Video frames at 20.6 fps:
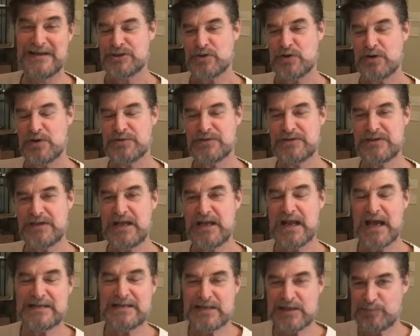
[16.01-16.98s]
So it was
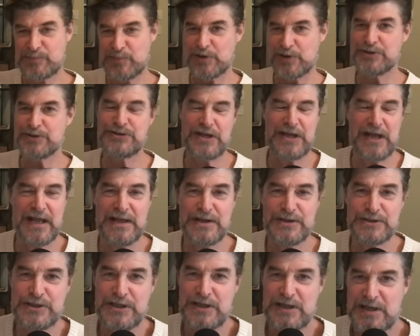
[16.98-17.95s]
neat. I did a post today
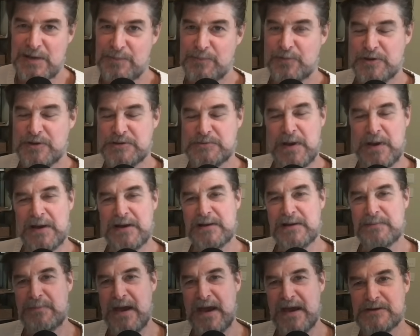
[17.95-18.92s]
and she ended up
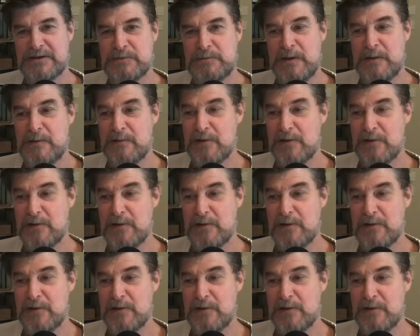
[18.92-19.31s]
responding back to me.